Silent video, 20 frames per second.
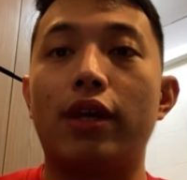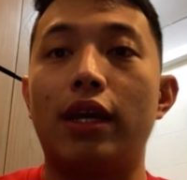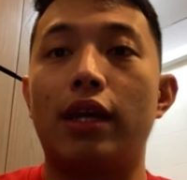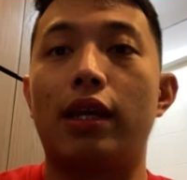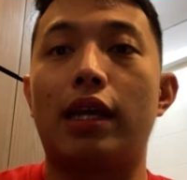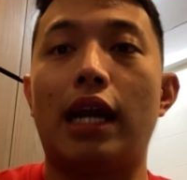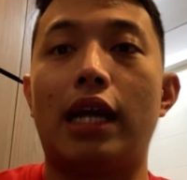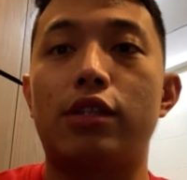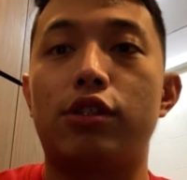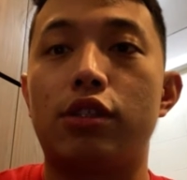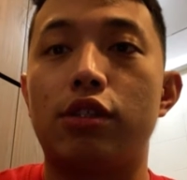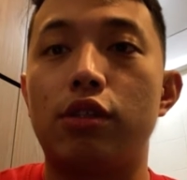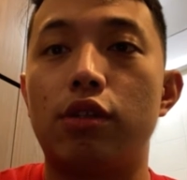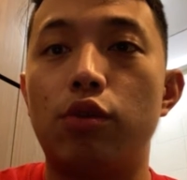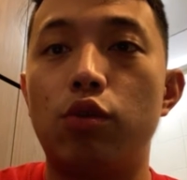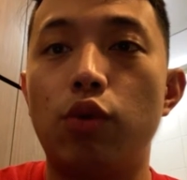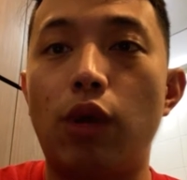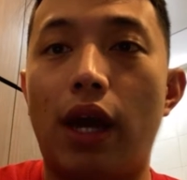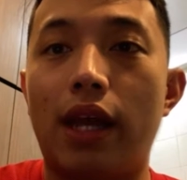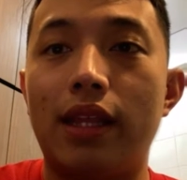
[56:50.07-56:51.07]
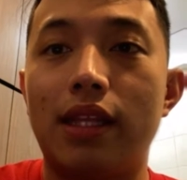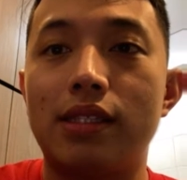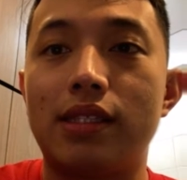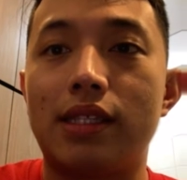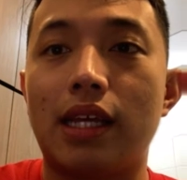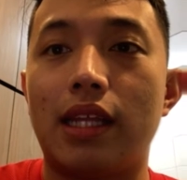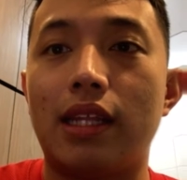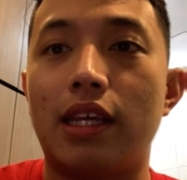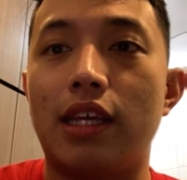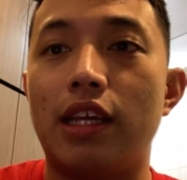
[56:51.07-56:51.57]
guys, do
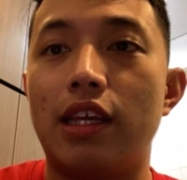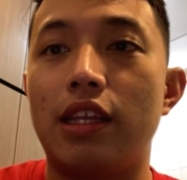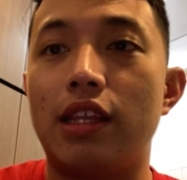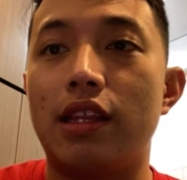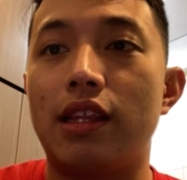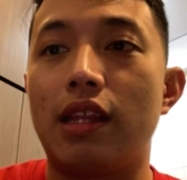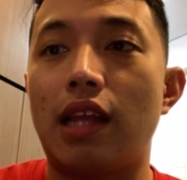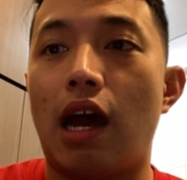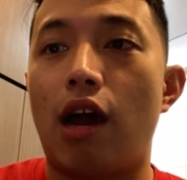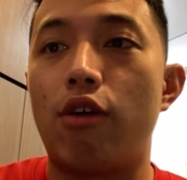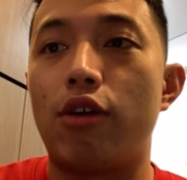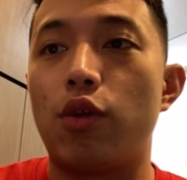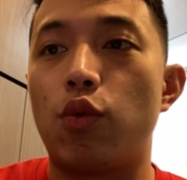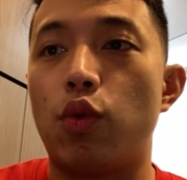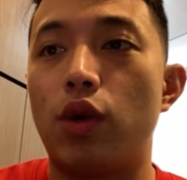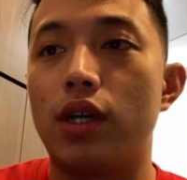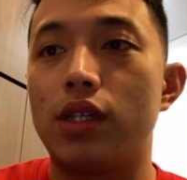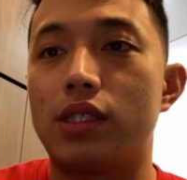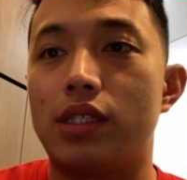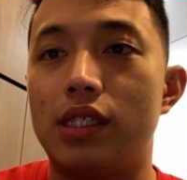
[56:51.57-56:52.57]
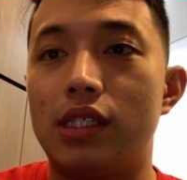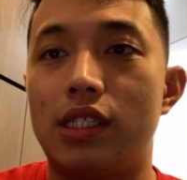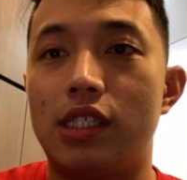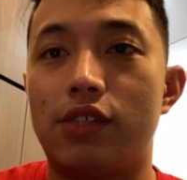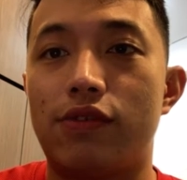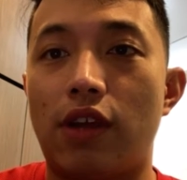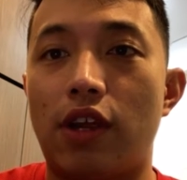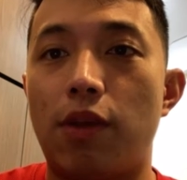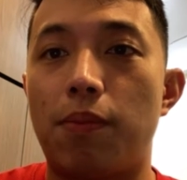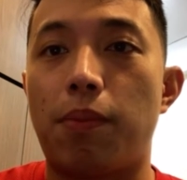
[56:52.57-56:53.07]
understand that how it works. This is
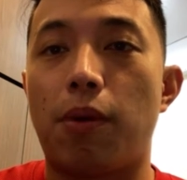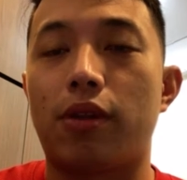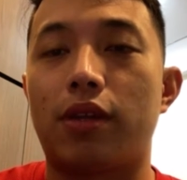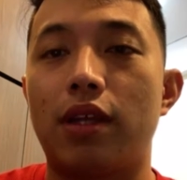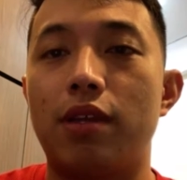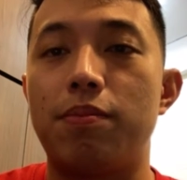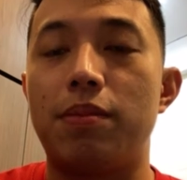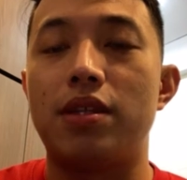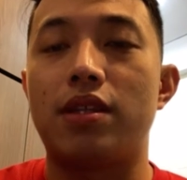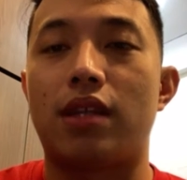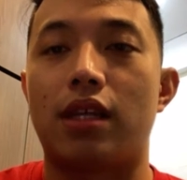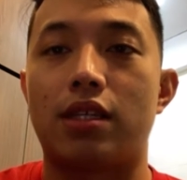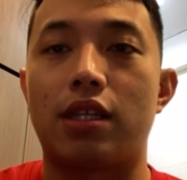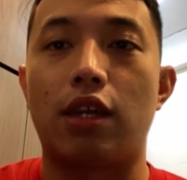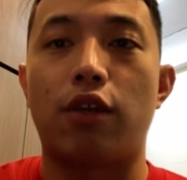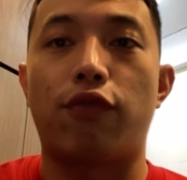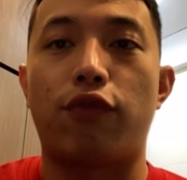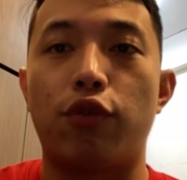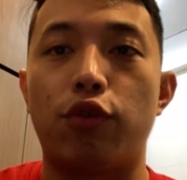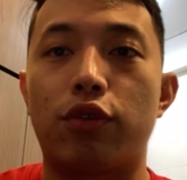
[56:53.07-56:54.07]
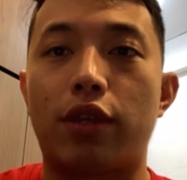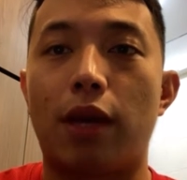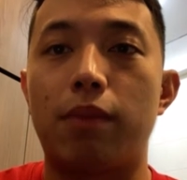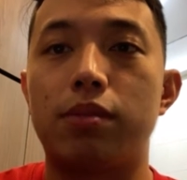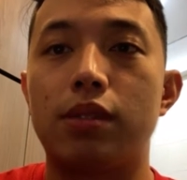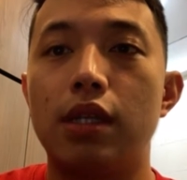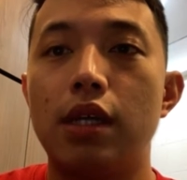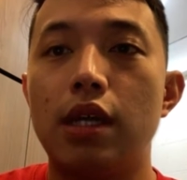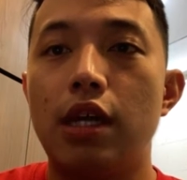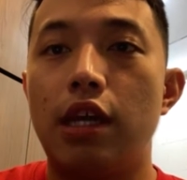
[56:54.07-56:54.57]
very important, been tested a few times.